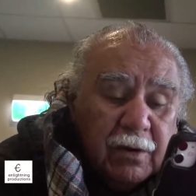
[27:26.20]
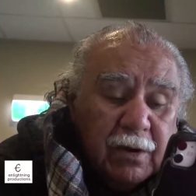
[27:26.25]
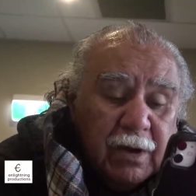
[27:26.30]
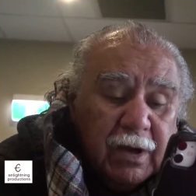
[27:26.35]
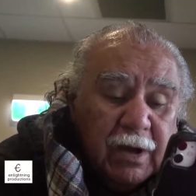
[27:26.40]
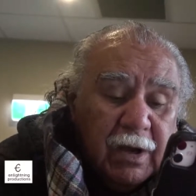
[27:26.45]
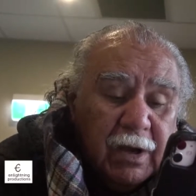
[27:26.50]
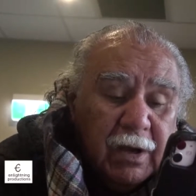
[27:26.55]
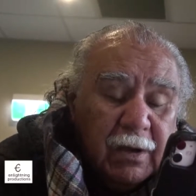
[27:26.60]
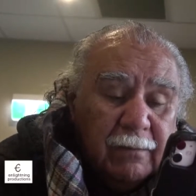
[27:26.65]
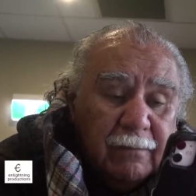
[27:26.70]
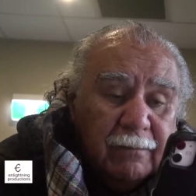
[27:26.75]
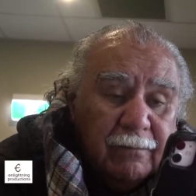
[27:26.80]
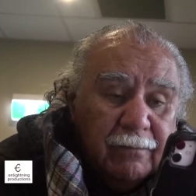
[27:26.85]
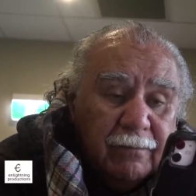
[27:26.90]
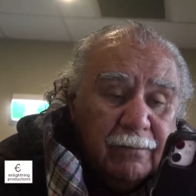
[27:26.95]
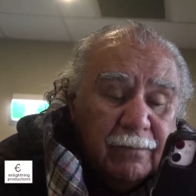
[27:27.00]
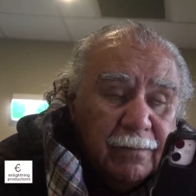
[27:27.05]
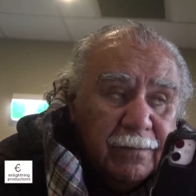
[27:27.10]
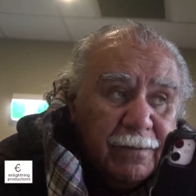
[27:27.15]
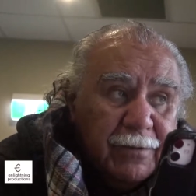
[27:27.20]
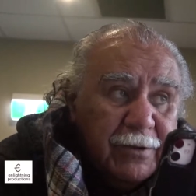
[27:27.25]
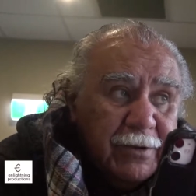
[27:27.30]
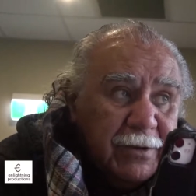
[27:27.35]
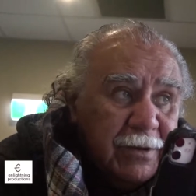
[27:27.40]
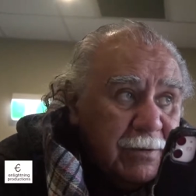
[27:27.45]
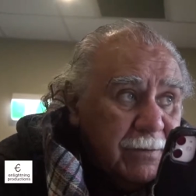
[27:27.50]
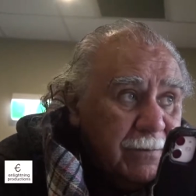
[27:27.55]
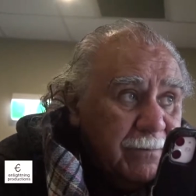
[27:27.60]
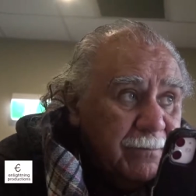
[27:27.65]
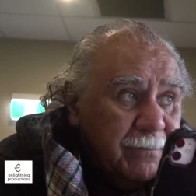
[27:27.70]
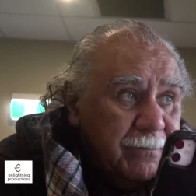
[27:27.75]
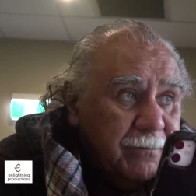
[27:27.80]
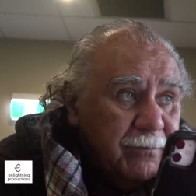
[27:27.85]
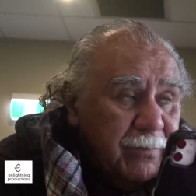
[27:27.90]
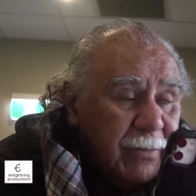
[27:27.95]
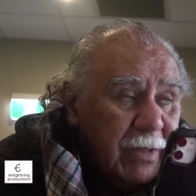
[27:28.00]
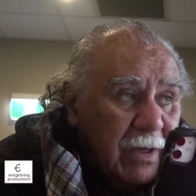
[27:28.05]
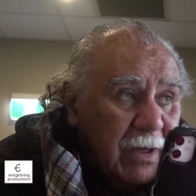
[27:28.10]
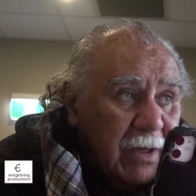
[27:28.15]
um, the
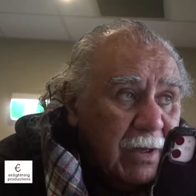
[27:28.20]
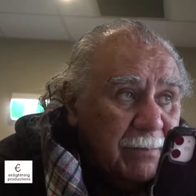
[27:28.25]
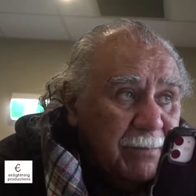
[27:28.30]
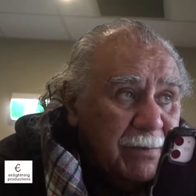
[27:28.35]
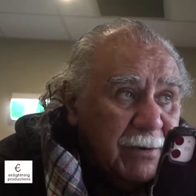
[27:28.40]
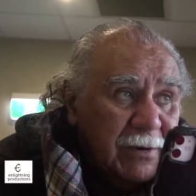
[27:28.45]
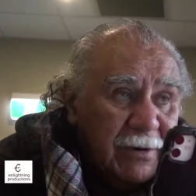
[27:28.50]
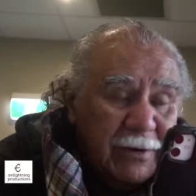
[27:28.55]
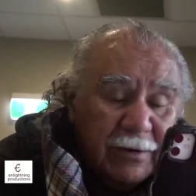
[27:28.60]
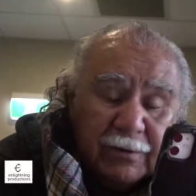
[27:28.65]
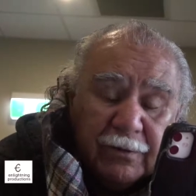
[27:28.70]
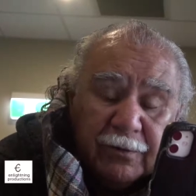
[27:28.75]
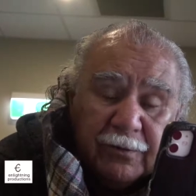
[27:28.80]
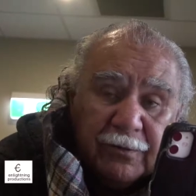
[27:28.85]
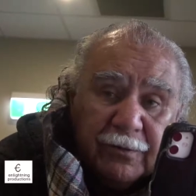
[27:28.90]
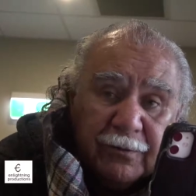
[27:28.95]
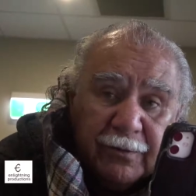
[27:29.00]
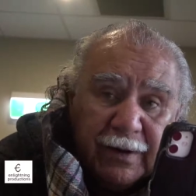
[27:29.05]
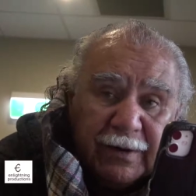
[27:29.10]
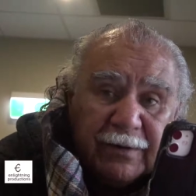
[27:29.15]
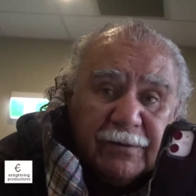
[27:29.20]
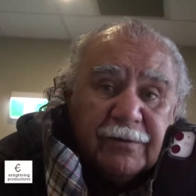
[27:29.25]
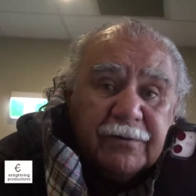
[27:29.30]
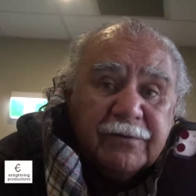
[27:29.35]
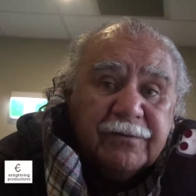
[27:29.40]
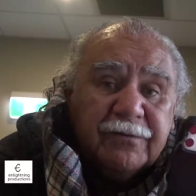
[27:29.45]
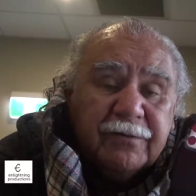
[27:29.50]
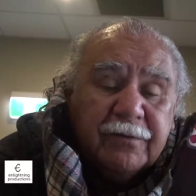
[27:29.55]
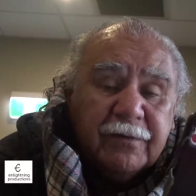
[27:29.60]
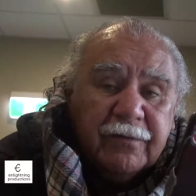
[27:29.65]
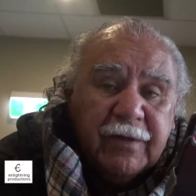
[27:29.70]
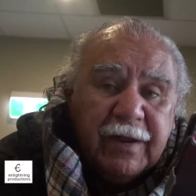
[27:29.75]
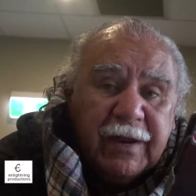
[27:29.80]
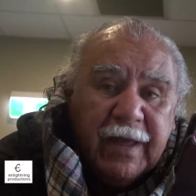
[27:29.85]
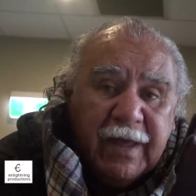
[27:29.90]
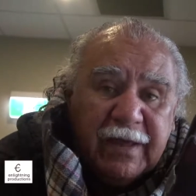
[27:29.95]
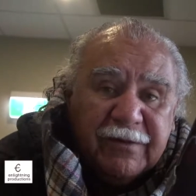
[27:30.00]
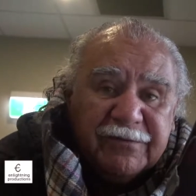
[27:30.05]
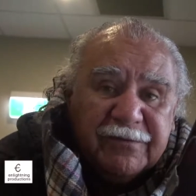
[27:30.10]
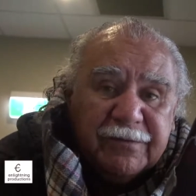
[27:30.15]
uh, political correctness that
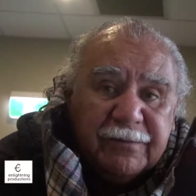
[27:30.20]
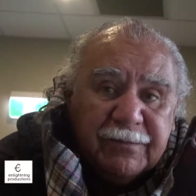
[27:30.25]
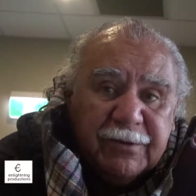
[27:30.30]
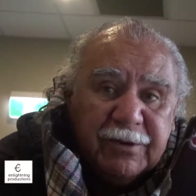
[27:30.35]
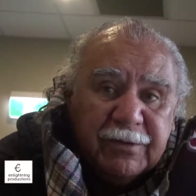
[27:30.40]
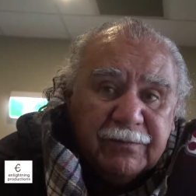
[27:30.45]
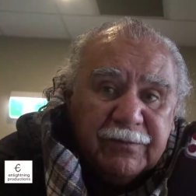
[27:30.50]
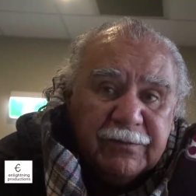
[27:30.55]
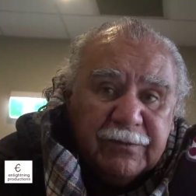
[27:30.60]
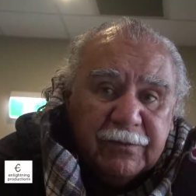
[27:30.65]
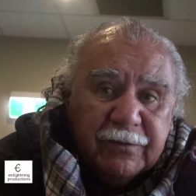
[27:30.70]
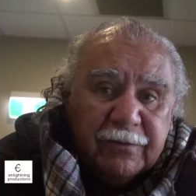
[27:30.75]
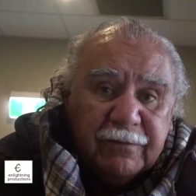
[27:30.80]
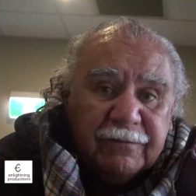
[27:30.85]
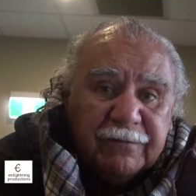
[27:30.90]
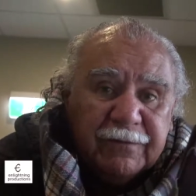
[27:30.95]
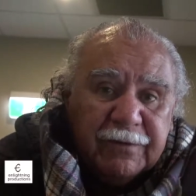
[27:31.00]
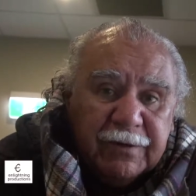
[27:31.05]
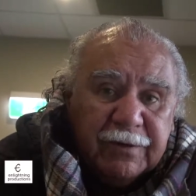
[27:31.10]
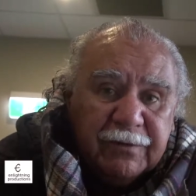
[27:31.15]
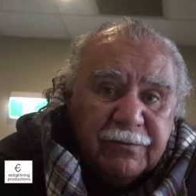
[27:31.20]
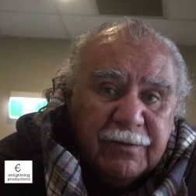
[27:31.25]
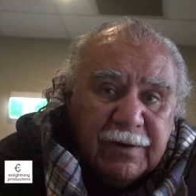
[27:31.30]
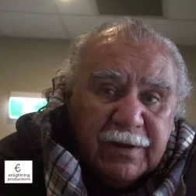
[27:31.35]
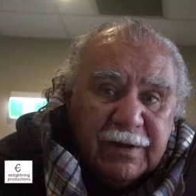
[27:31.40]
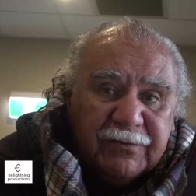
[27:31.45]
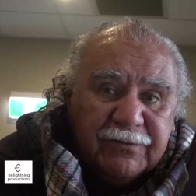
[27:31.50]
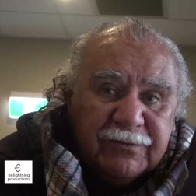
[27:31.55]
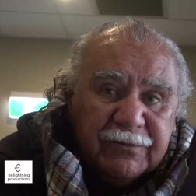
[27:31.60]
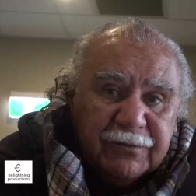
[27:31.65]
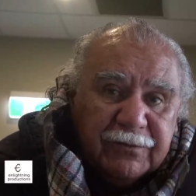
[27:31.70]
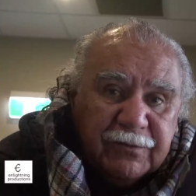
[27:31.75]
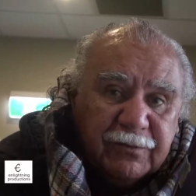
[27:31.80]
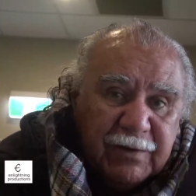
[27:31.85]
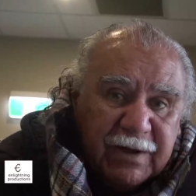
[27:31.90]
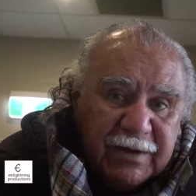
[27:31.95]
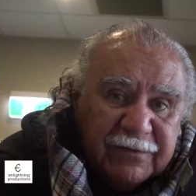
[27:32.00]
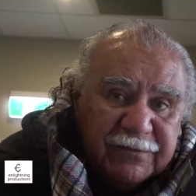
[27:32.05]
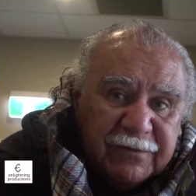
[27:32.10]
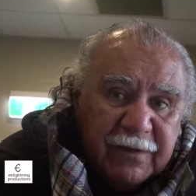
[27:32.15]
has to be observed in relation
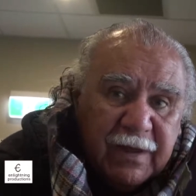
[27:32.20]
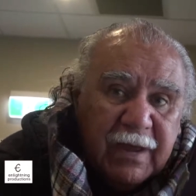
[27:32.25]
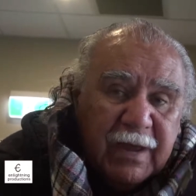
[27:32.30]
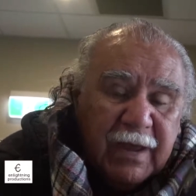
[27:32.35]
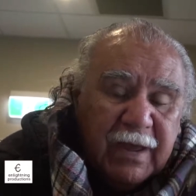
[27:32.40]
to us